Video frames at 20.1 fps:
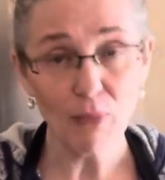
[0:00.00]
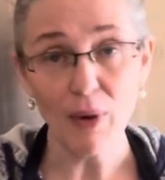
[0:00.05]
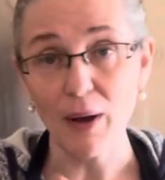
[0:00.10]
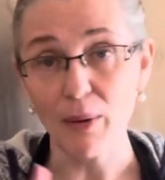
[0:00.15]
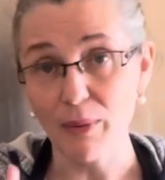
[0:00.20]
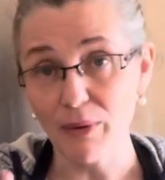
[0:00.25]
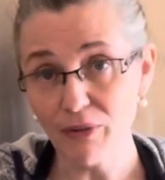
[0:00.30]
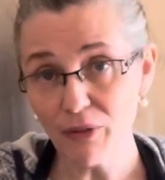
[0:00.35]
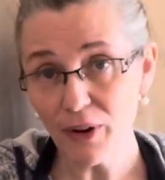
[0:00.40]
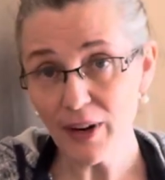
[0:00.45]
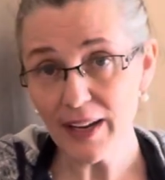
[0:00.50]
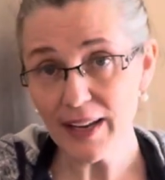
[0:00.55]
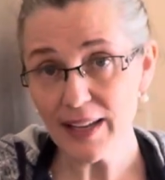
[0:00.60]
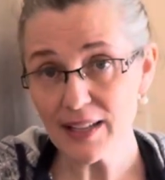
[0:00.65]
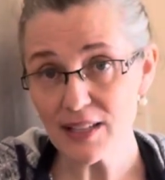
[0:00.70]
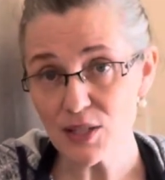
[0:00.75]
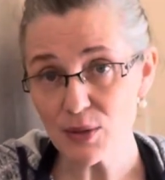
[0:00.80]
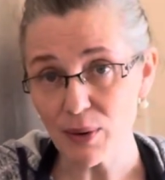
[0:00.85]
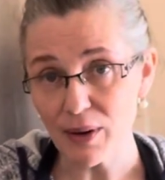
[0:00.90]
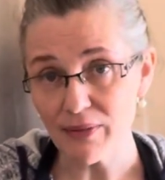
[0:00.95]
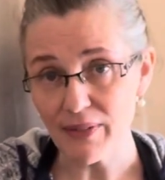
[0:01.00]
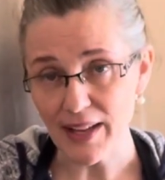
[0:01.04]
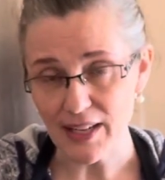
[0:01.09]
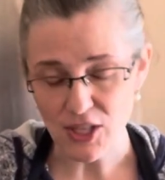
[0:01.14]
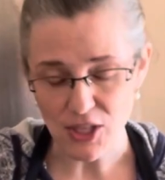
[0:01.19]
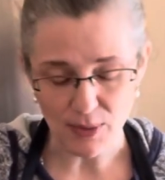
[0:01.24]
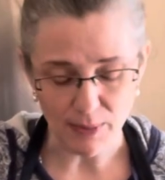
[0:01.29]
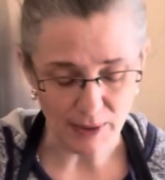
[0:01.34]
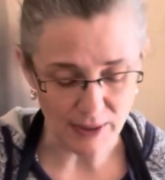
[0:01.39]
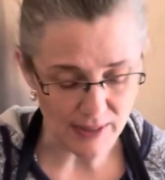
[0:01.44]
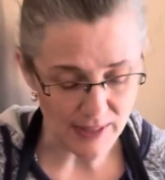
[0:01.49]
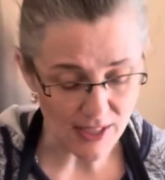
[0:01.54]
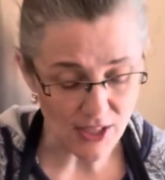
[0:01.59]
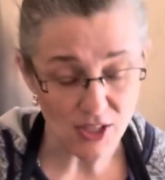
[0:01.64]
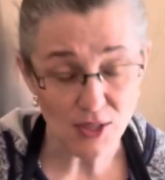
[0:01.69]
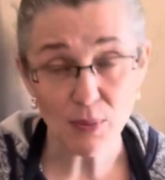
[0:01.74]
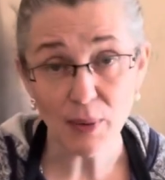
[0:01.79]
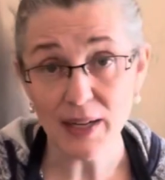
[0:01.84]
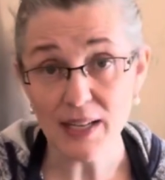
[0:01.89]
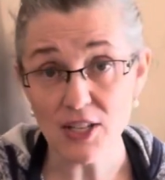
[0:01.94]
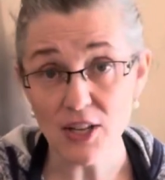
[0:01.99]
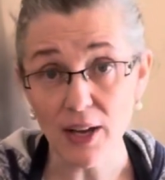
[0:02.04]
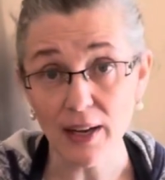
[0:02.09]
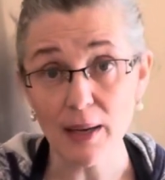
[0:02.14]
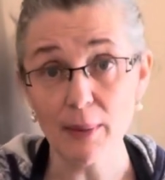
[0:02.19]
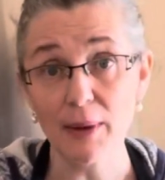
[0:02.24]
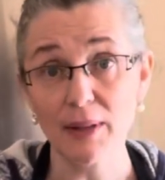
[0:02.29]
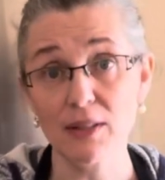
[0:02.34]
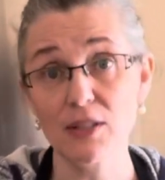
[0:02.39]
before I get to our vegetables, I just want to talk about